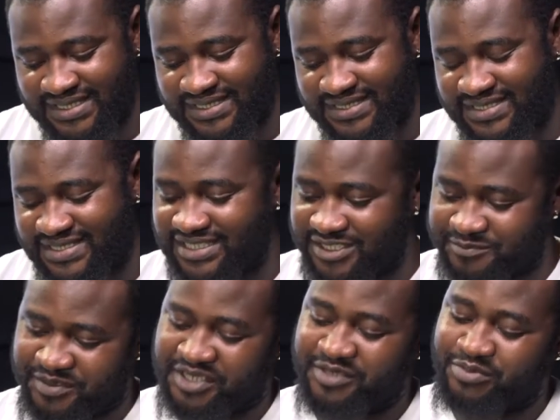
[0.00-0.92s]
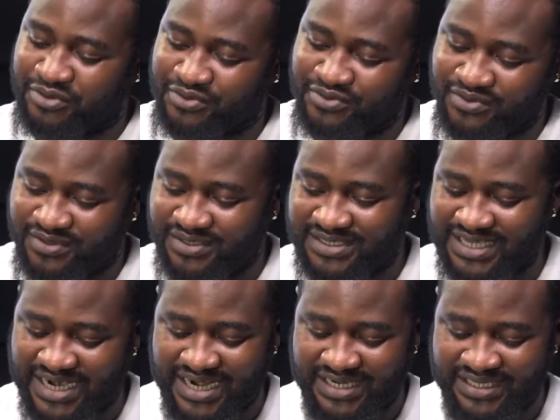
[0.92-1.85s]
these people
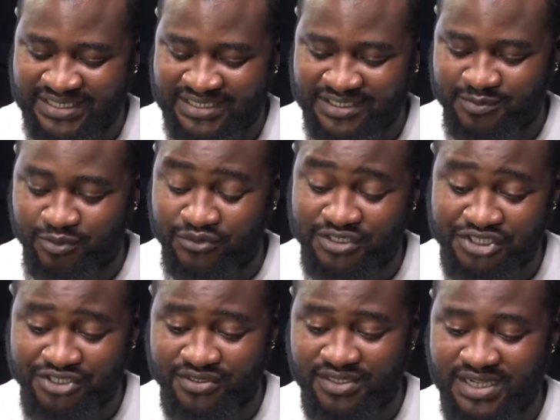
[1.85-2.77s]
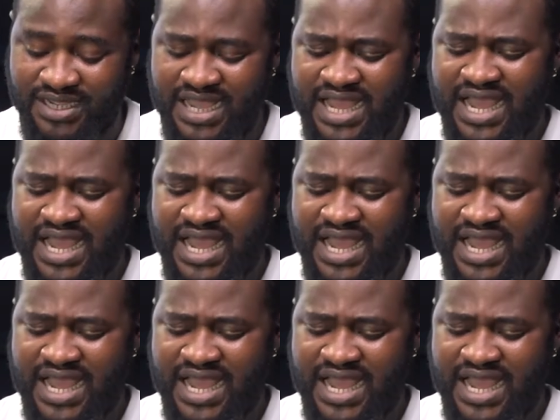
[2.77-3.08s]
that are in this position